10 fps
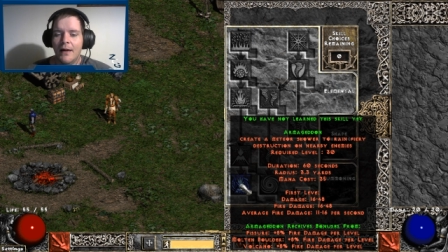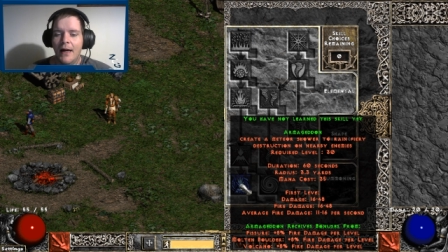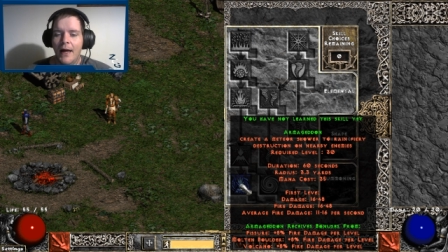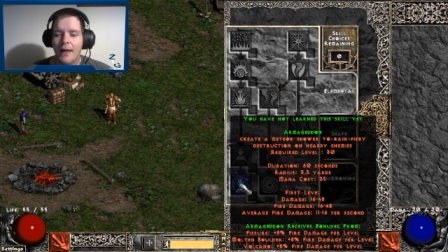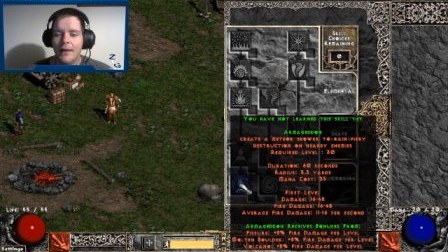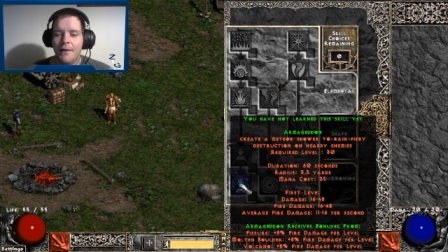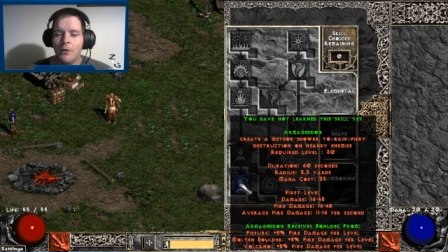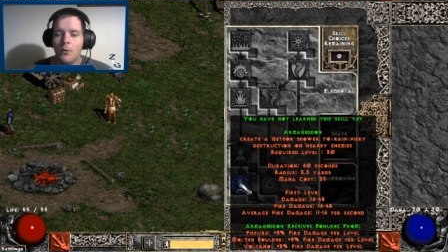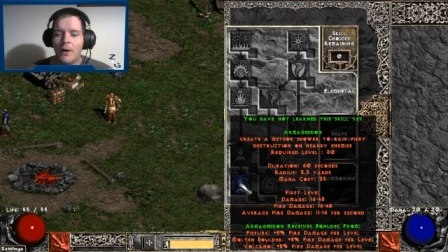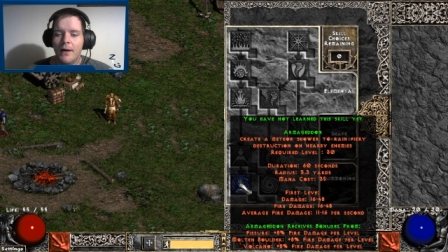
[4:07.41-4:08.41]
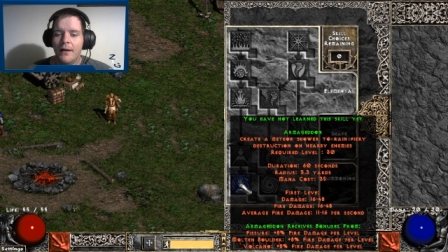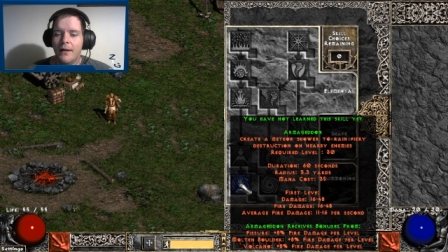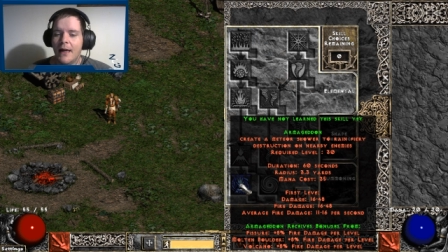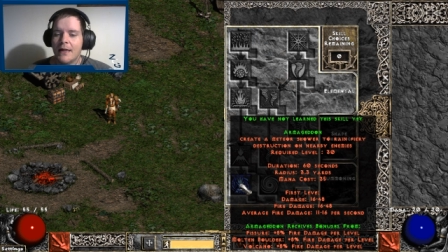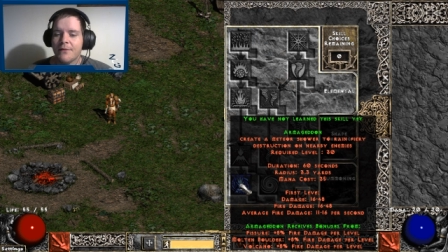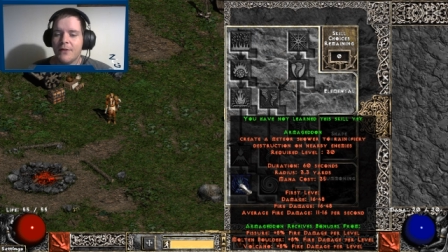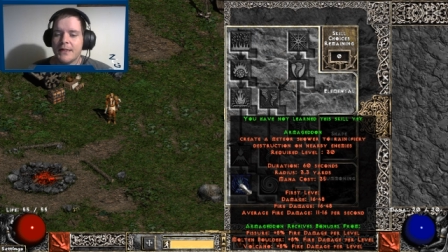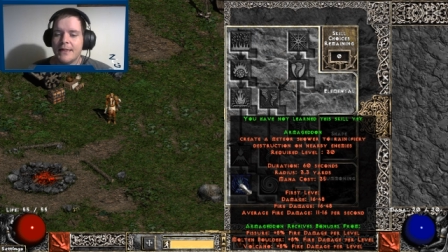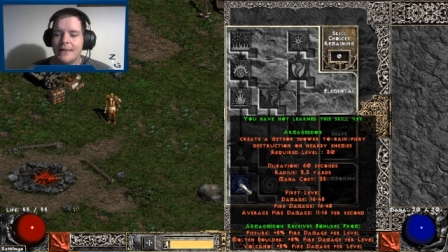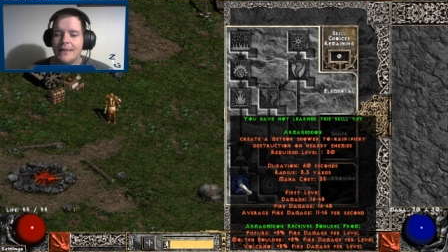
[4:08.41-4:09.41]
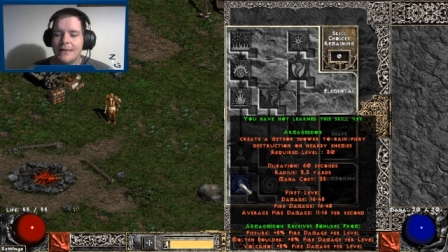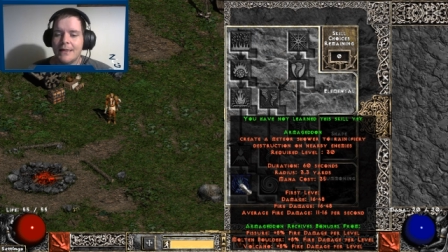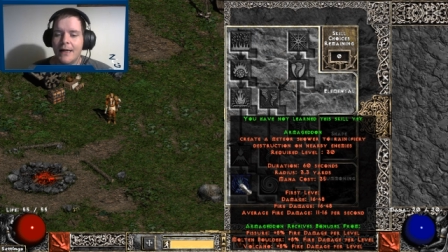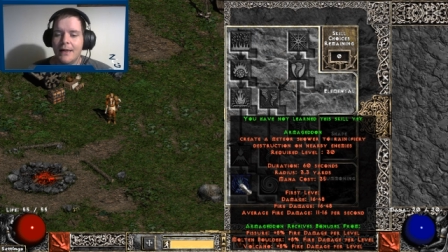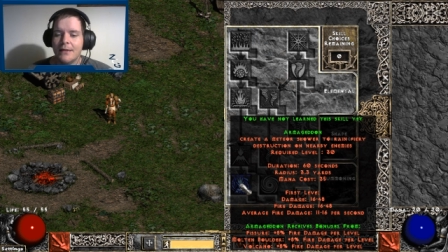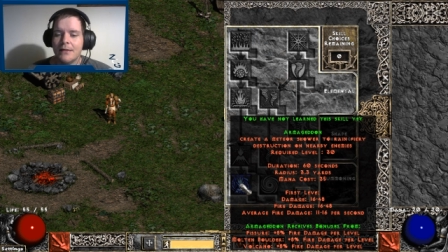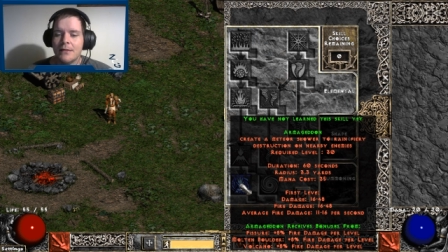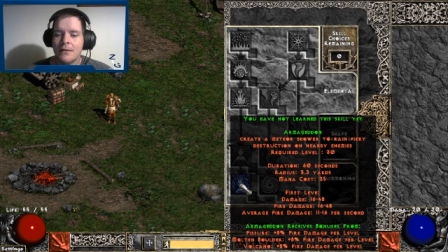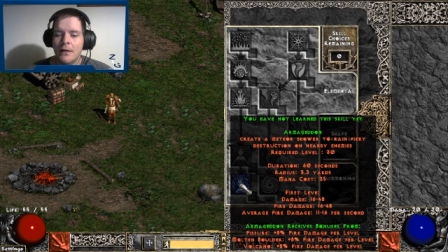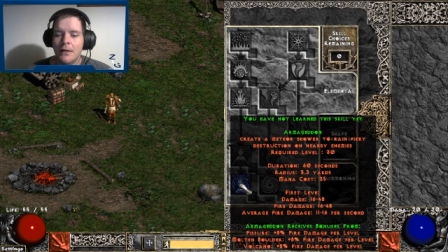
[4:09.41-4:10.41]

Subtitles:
At level 1, it lasts for 60 seconds.